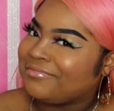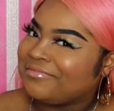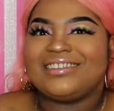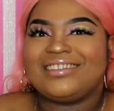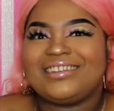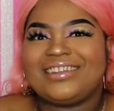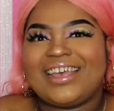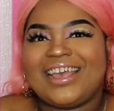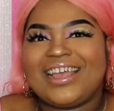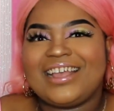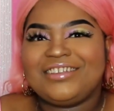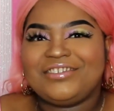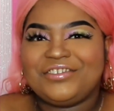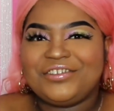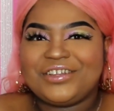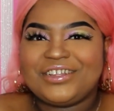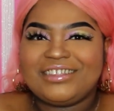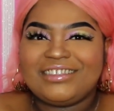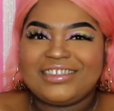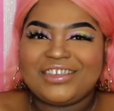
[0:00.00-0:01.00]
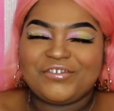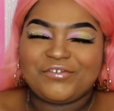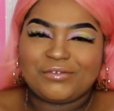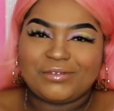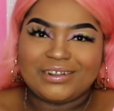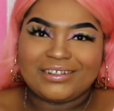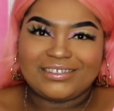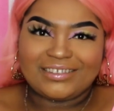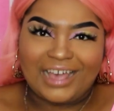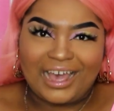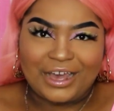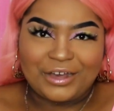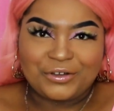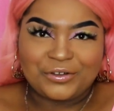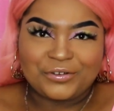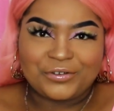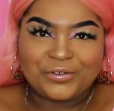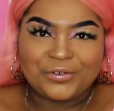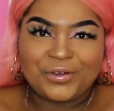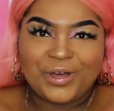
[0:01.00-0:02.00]
Today, as you can see from the
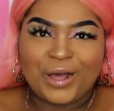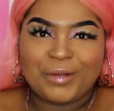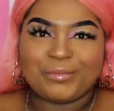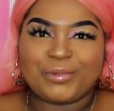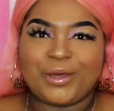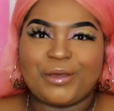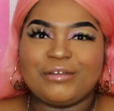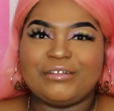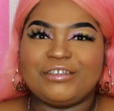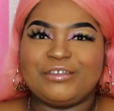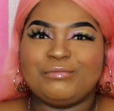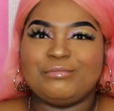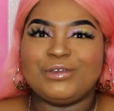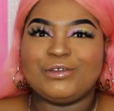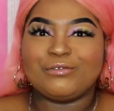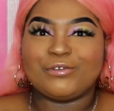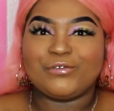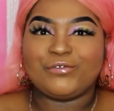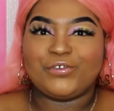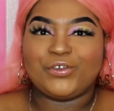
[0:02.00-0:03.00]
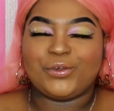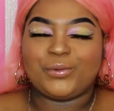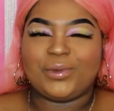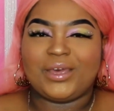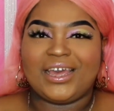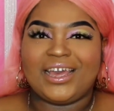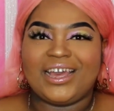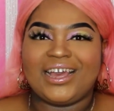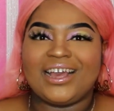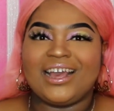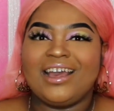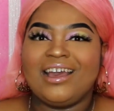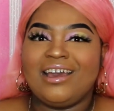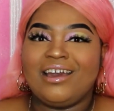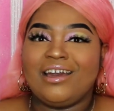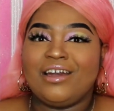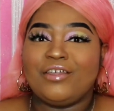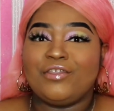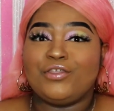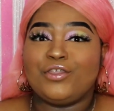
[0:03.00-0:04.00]
title, I'm going to be reviewing
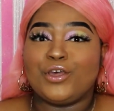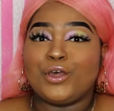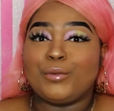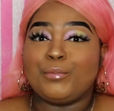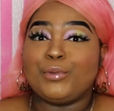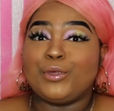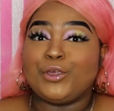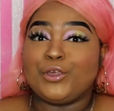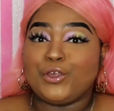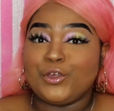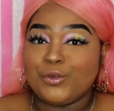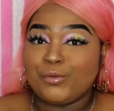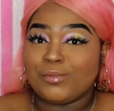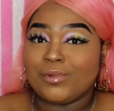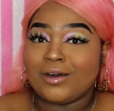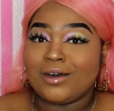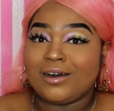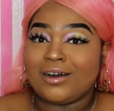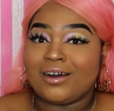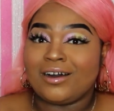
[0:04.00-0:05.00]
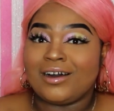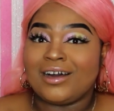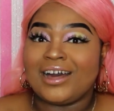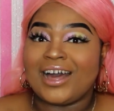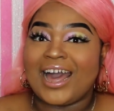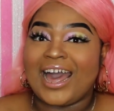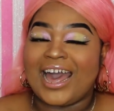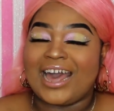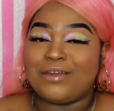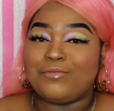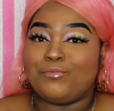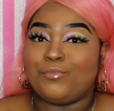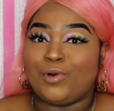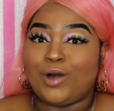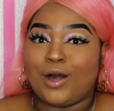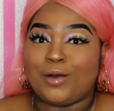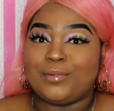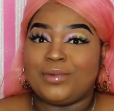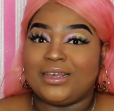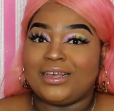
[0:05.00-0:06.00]
the Puma and
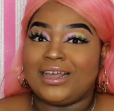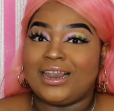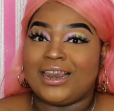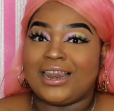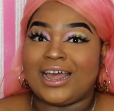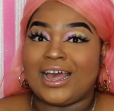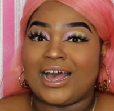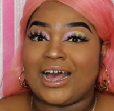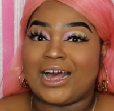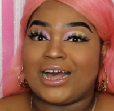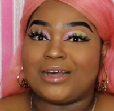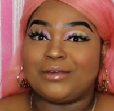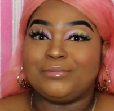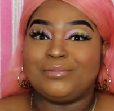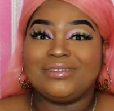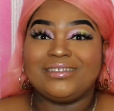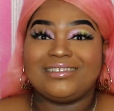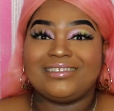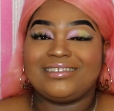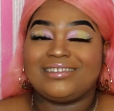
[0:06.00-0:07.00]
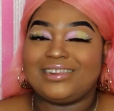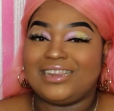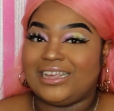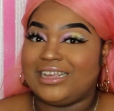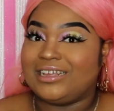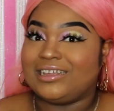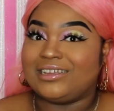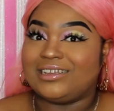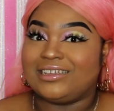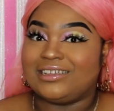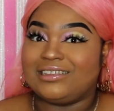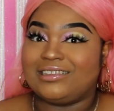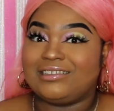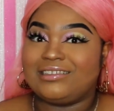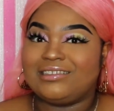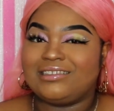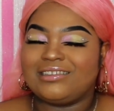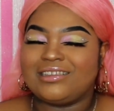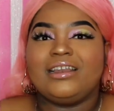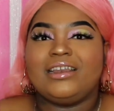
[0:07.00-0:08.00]
Barbie collab
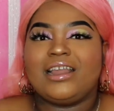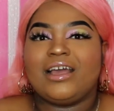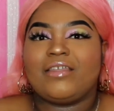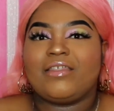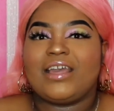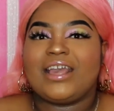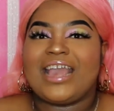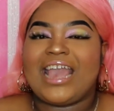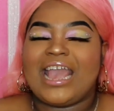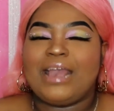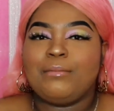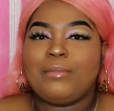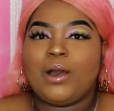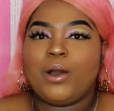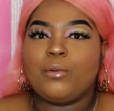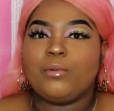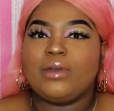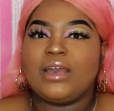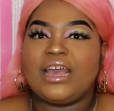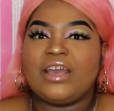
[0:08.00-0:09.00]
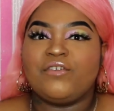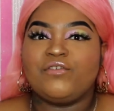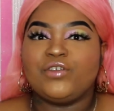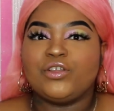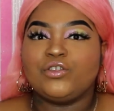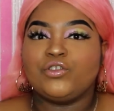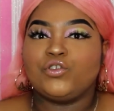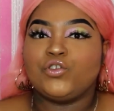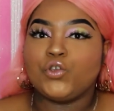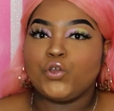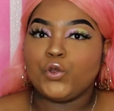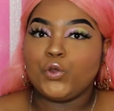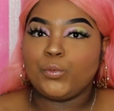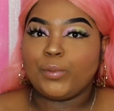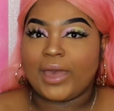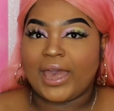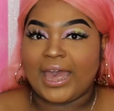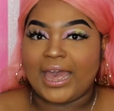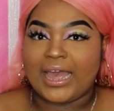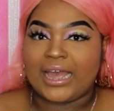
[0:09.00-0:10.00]
sneakers. Now they came out with 2
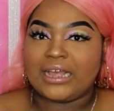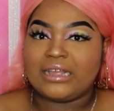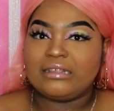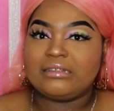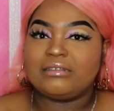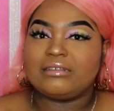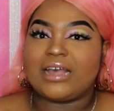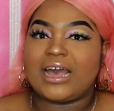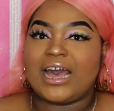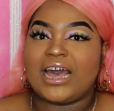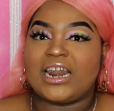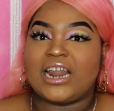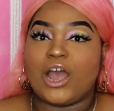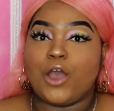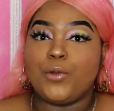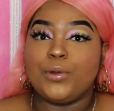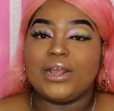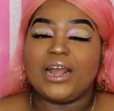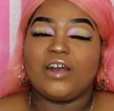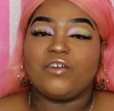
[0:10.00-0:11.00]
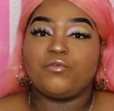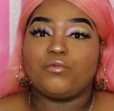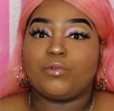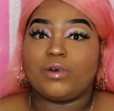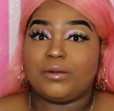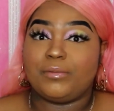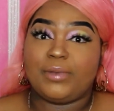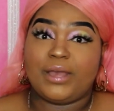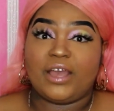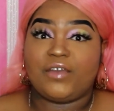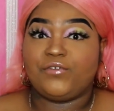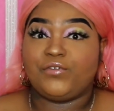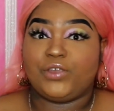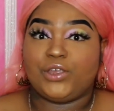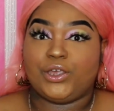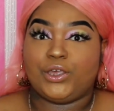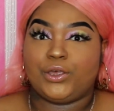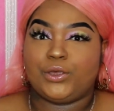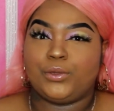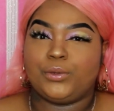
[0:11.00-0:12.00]
pairs and I only have 1 pair for
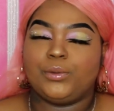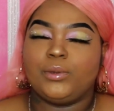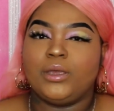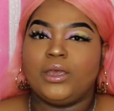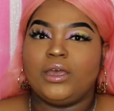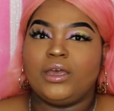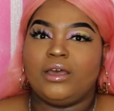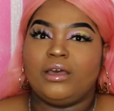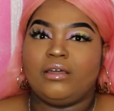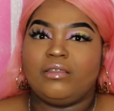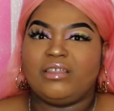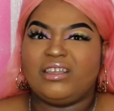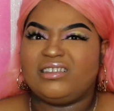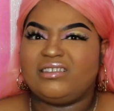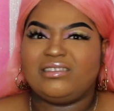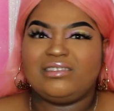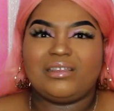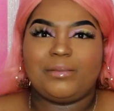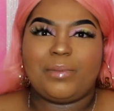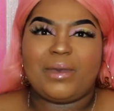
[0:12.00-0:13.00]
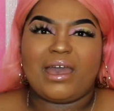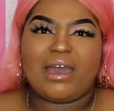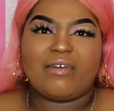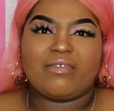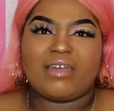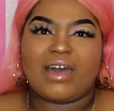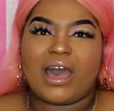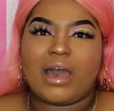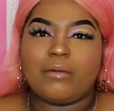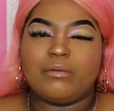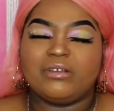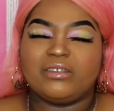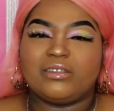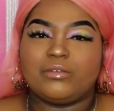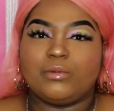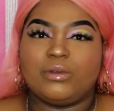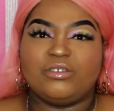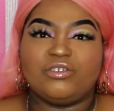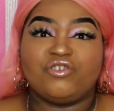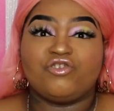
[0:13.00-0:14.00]
you. This is the pair that I was the
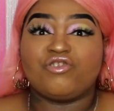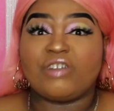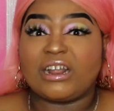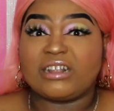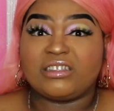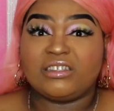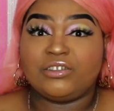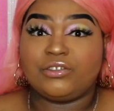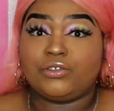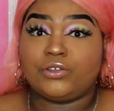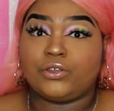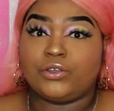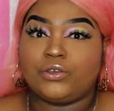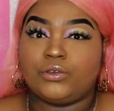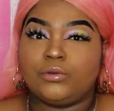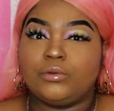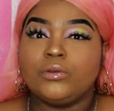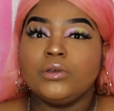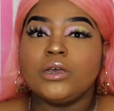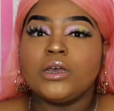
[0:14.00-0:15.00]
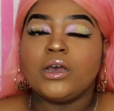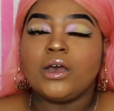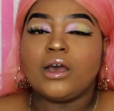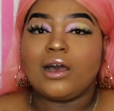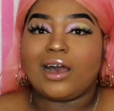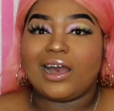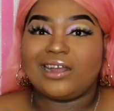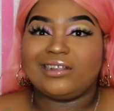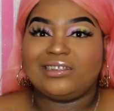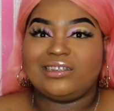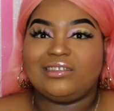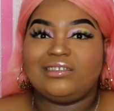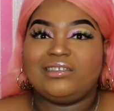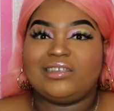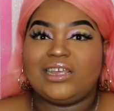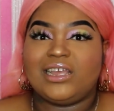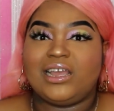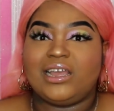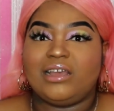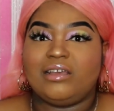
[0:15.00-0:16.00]
most attracted to. I did
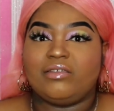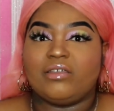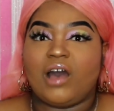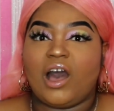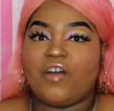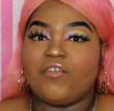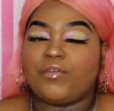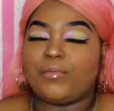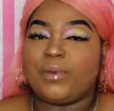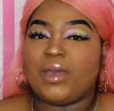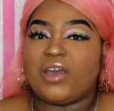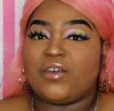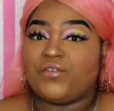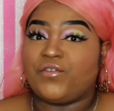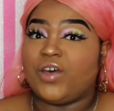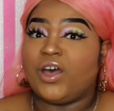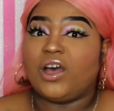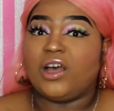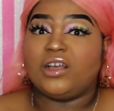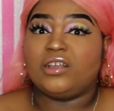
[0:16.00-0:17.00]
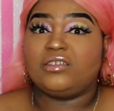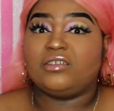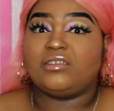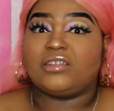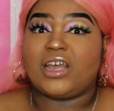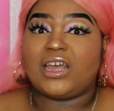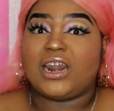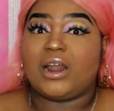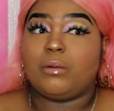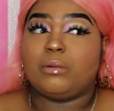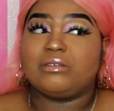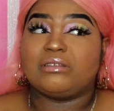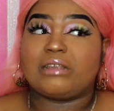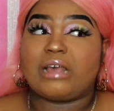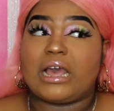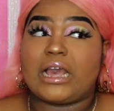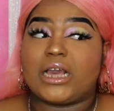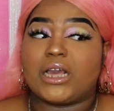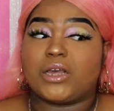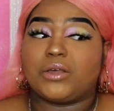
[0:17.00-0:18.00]
see the other pair first and I was
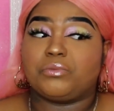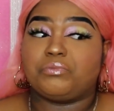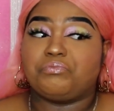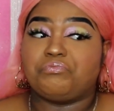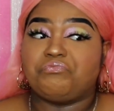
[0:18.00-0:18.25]
like,